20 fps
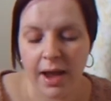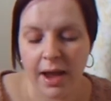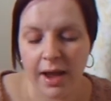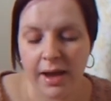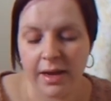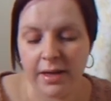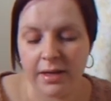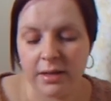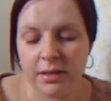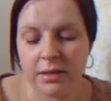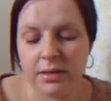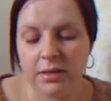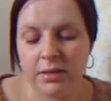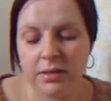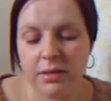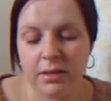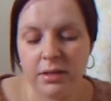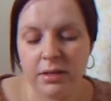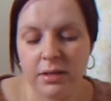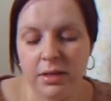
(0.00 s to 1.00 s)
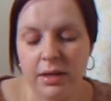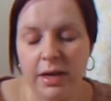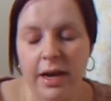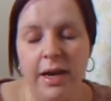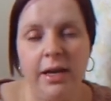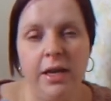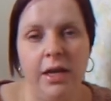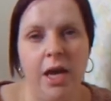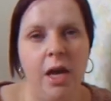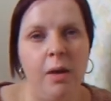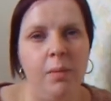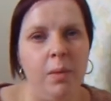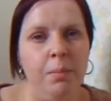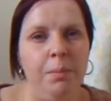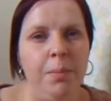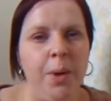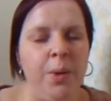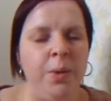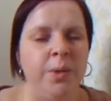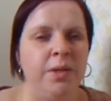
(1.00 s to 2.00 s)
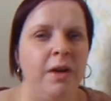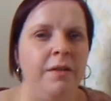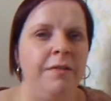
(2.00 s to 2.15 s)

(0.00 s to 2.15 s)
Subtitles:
And again, you get them in Boots.